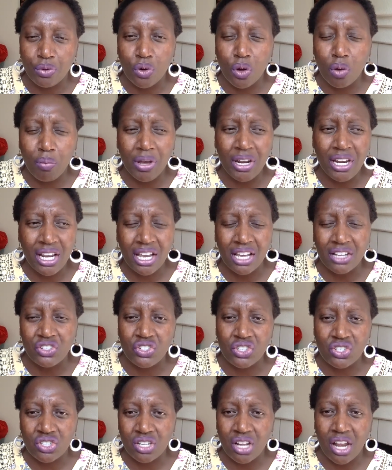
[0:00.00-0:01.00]
Nobody can
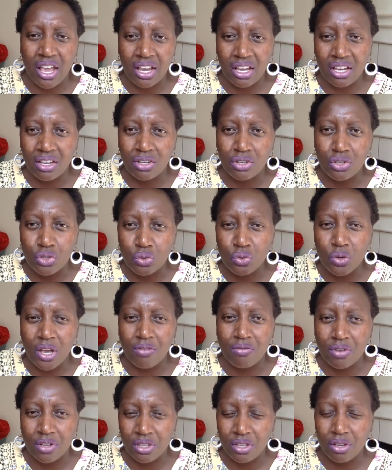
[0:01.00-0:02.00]
just like do
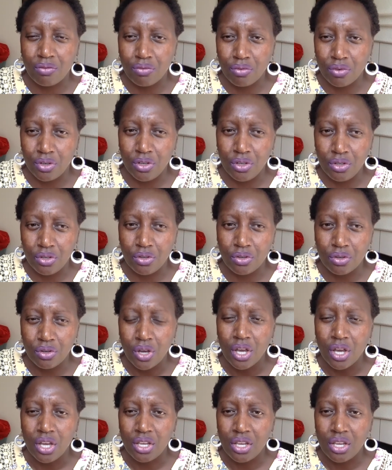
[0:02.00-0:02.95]
everything for you.